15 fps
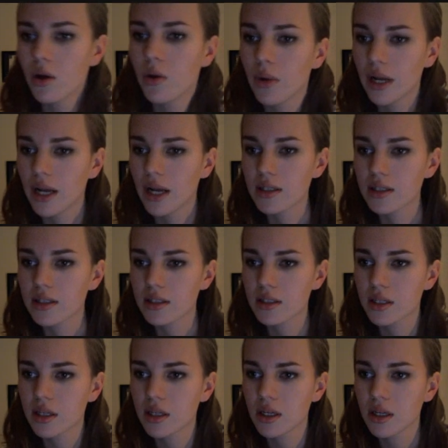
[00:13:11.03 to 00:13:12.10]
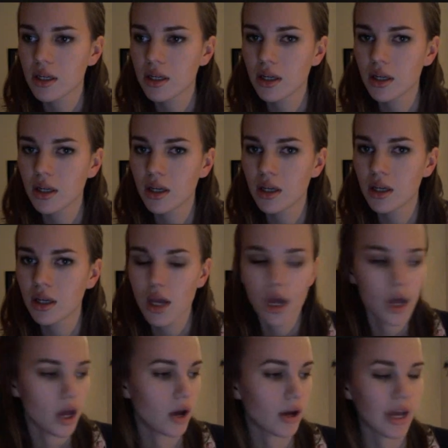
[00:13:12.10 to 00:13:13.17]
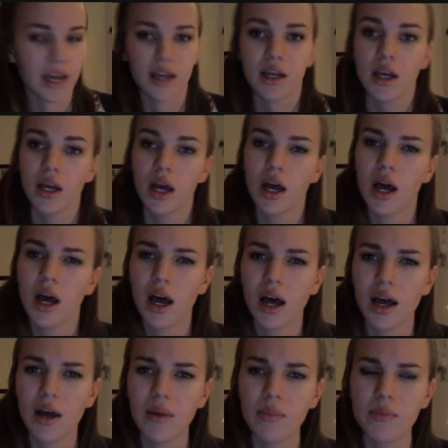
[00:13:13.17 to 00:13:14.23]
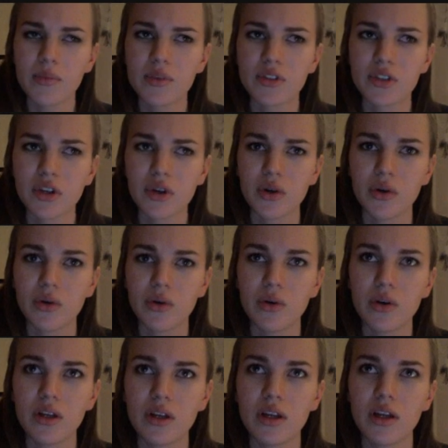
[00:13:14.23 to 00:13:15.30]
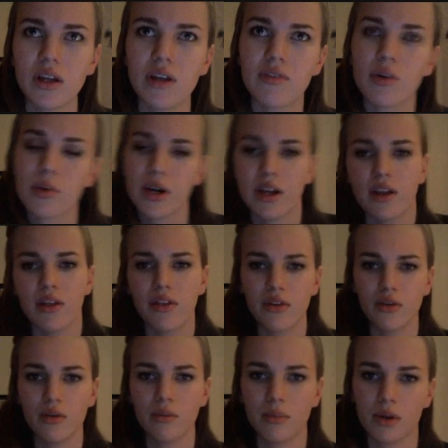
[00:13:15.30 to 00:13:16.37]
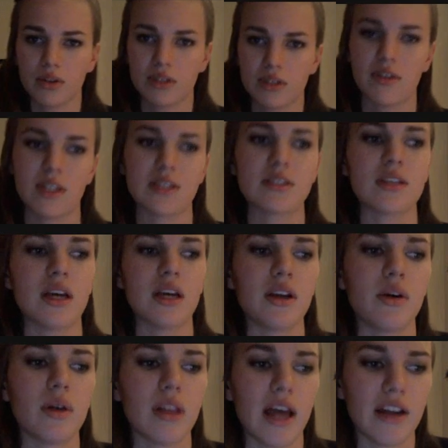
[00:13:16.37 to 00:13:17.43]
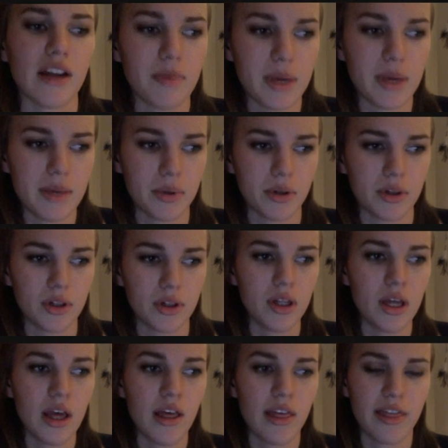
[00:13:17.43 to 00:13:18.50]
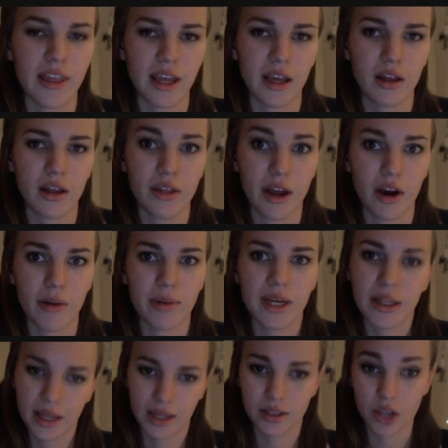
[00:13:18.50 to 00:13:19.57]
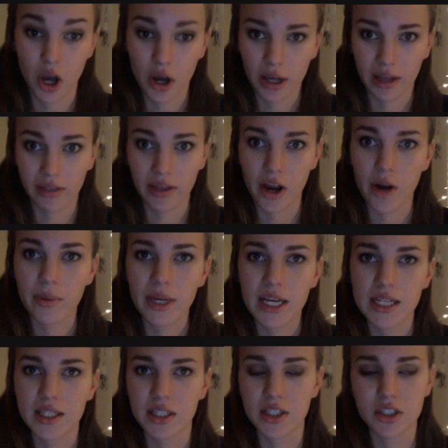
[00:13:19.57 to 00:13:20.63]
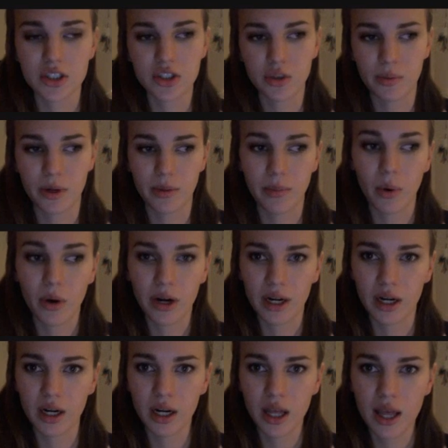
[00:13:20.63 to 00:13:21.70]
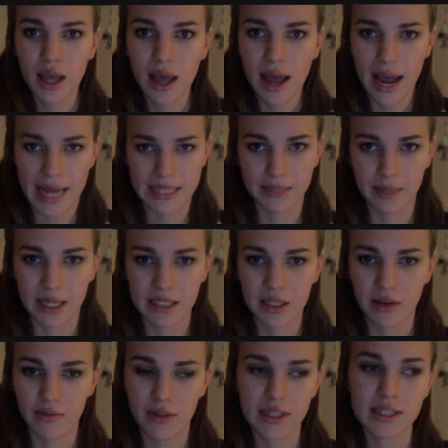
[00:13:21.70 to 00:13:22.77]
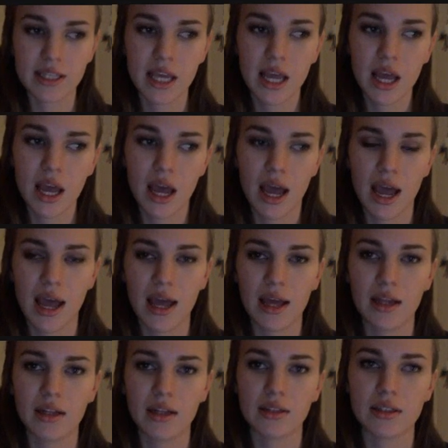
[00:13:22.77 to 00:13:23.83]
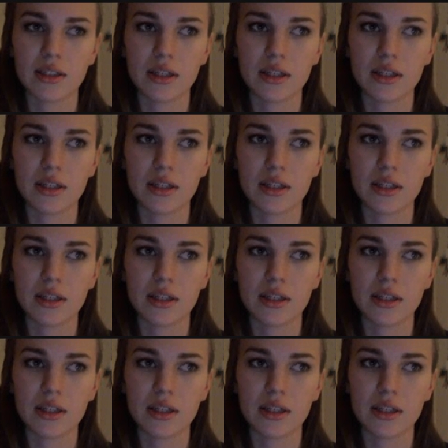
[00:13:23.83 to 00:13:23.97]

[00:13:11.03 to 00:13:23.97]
What else? Okay, so if you're working through most of this, I know a lot of people think therapy, like talking therapy, is a super important aspect of this. And